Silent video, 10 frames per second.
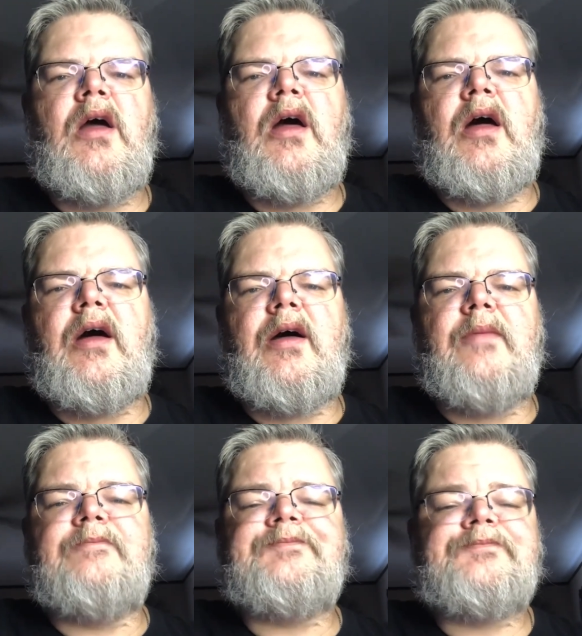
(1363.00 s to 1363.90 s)

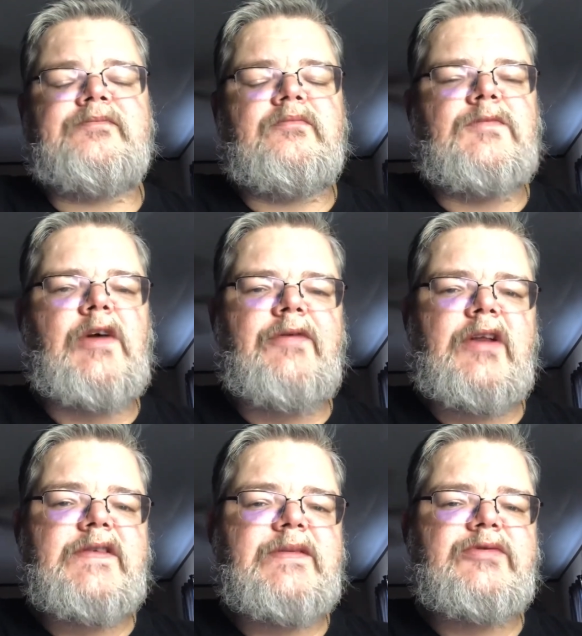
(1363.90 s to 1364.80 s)
Don't
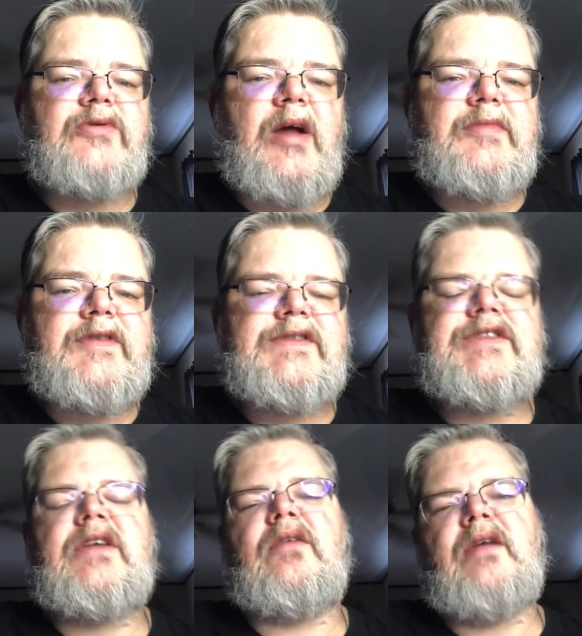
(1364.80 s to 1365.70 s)
forget to subscribe to this
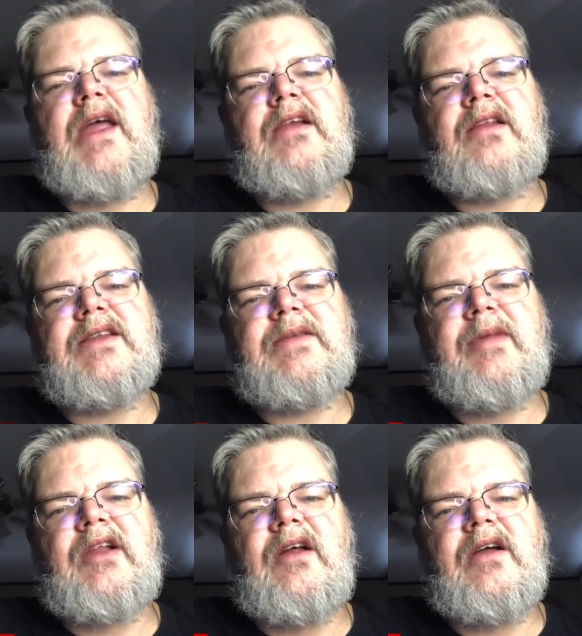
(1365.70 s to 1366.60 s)
channel and click the
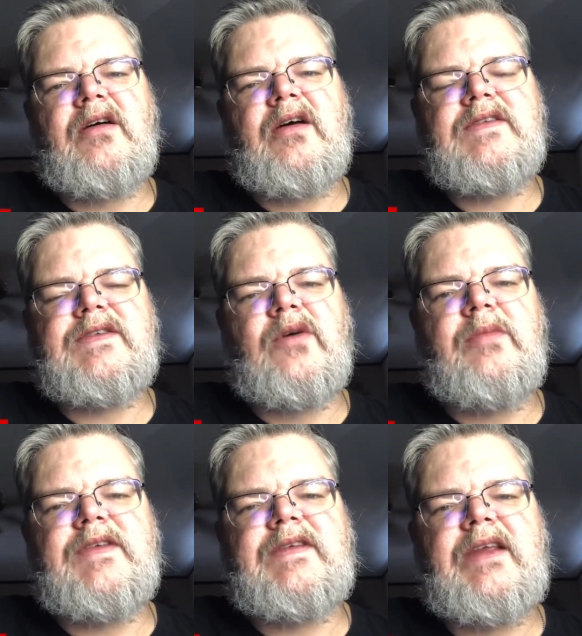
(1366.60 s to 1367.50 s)
bell icon so you
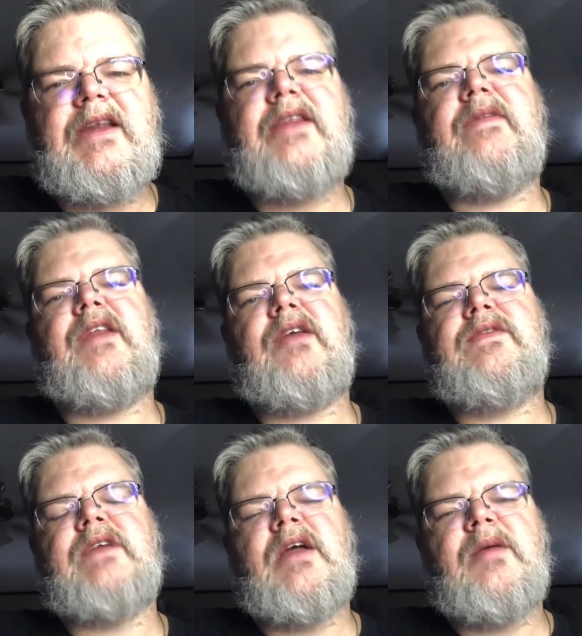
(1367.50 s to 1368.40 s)
don't miss any of the
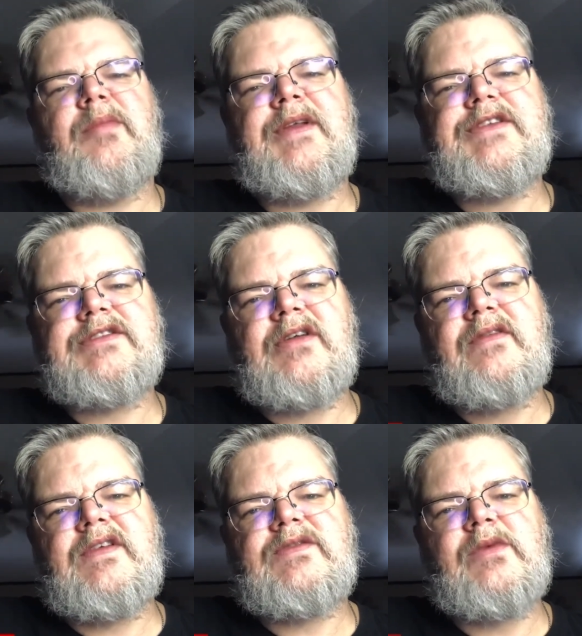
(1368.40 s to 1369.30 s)
videos. Please
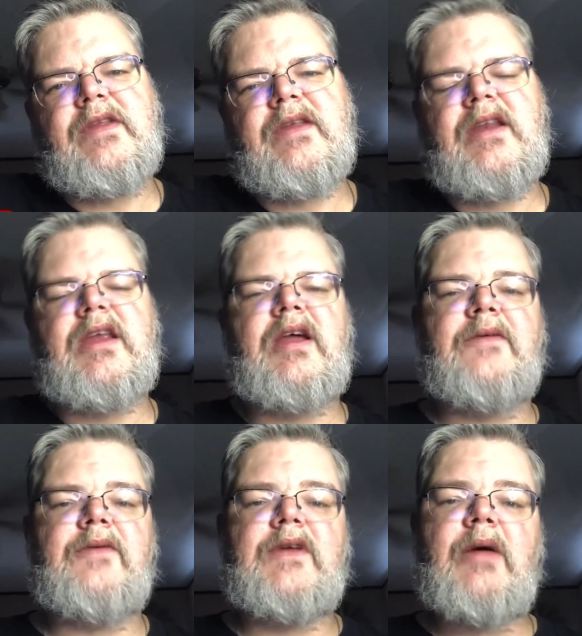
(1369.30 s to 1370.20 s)
share this with any
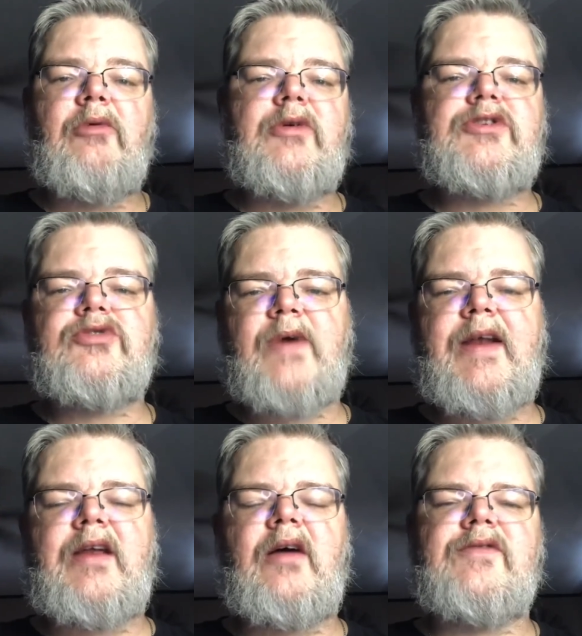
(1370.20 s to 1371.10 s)
other 911
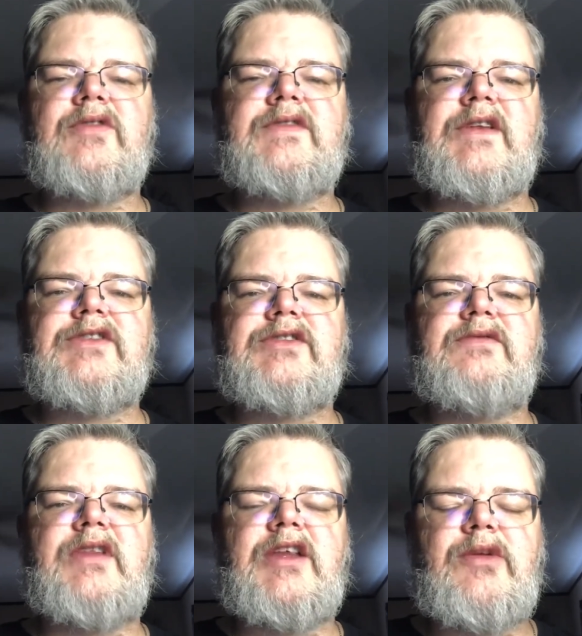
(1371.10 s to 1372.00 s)
training officers
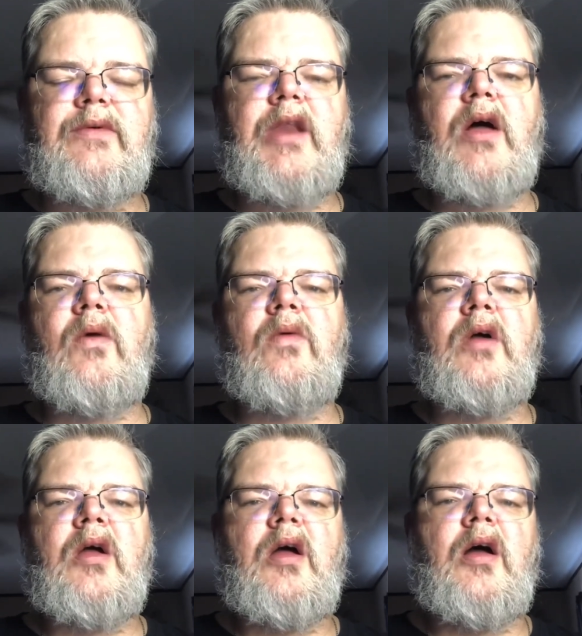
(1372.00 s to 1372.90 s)
that you know,
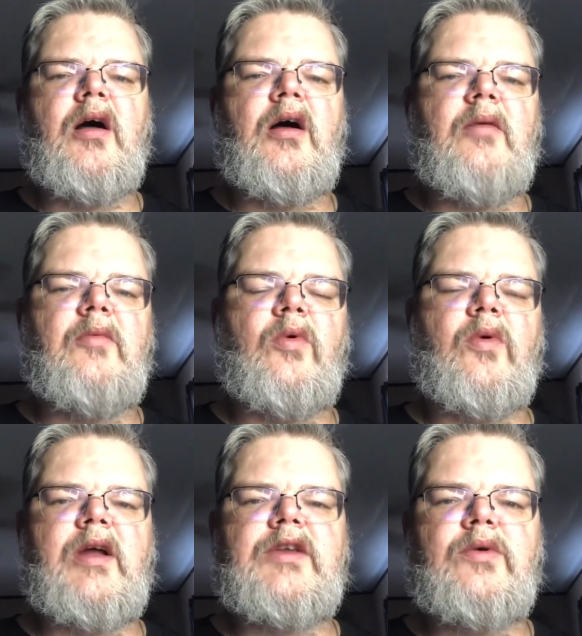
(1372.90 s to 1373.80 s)

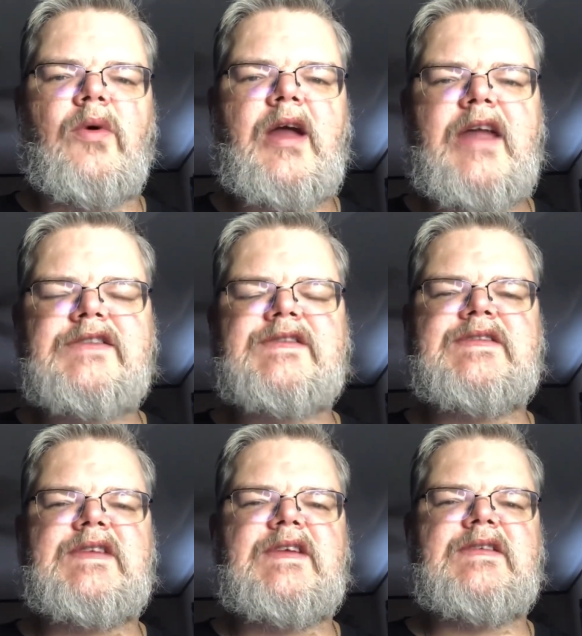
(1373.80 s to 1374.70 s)
or in your
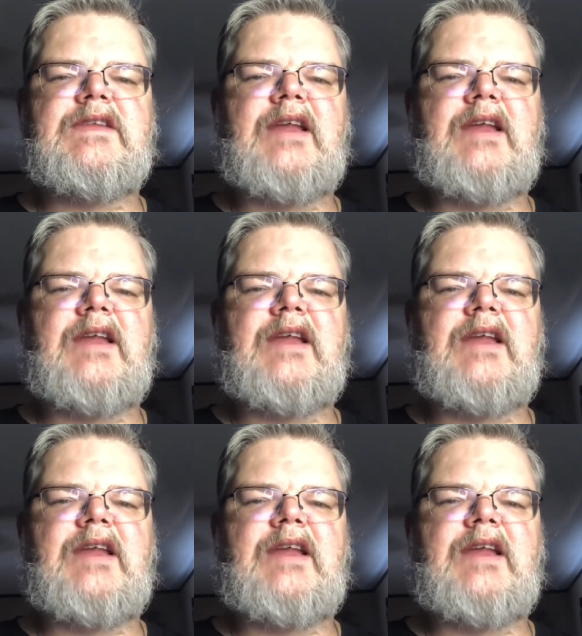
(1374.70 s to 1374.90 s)
agencies.